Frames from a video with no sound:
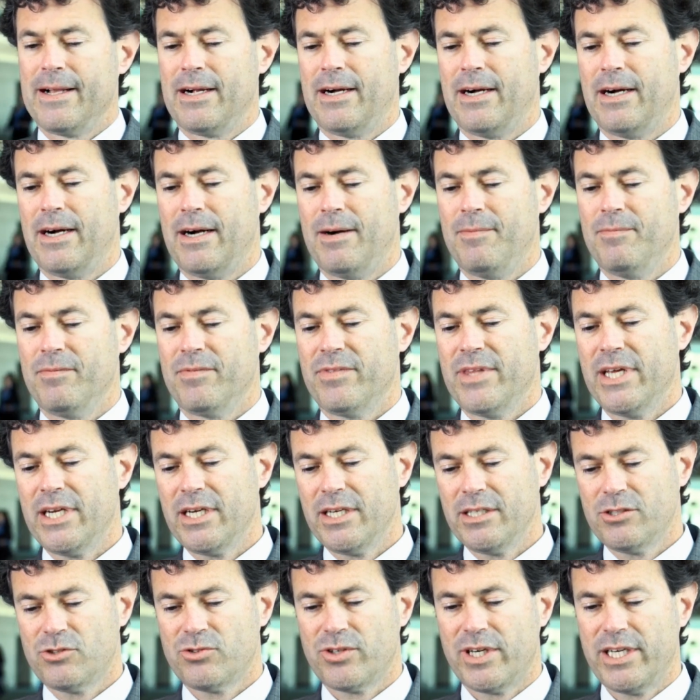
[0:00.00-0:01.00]
Then
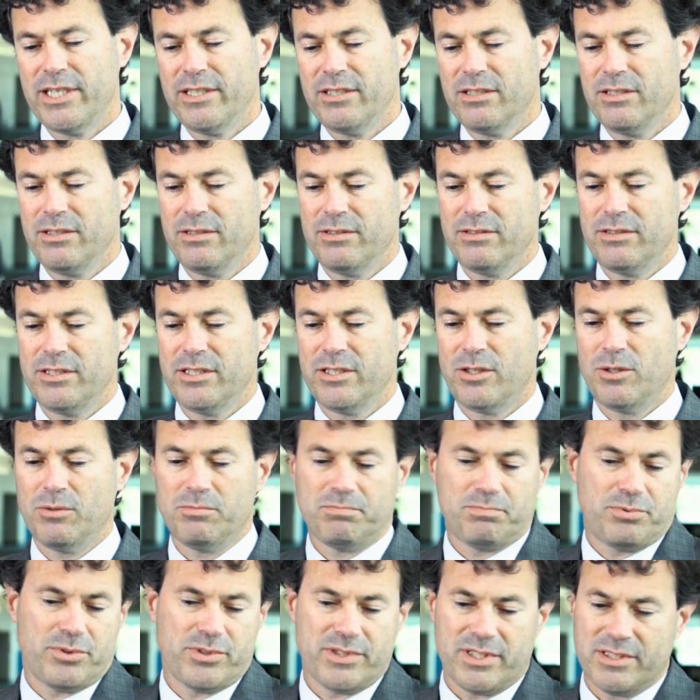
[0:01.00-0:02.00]
I tried
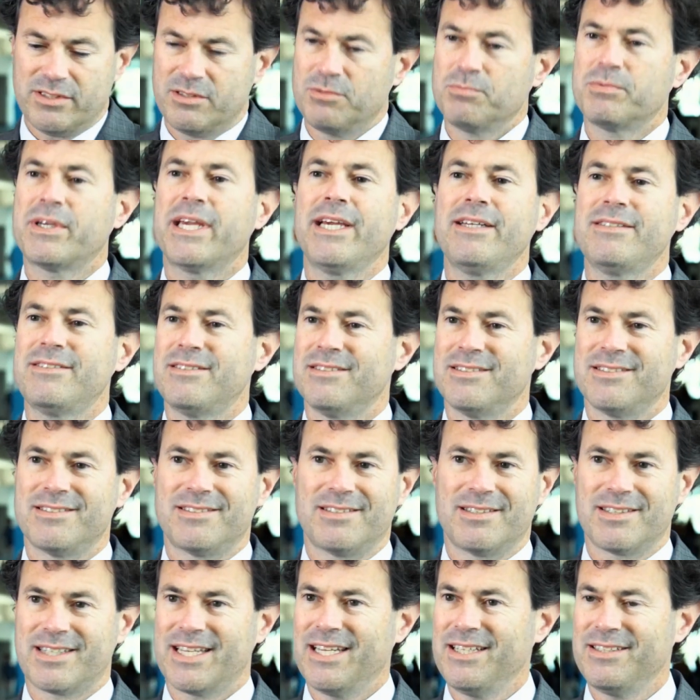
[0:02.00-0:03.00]
to, present some
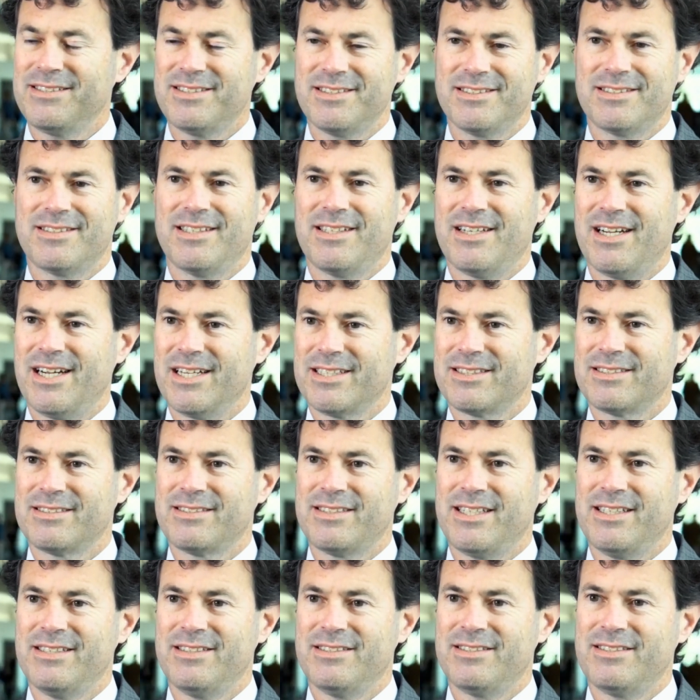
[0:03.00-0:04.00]
cases, the cases that I
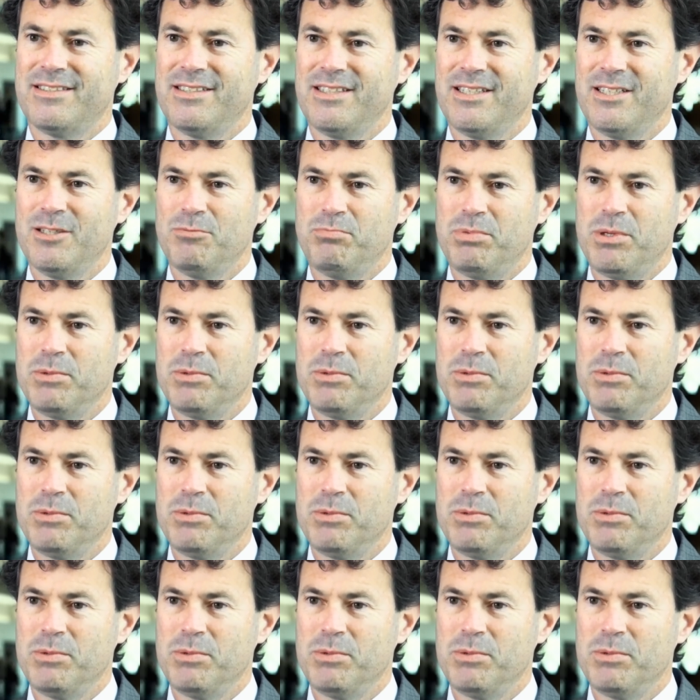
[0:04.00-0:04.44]
tend to see.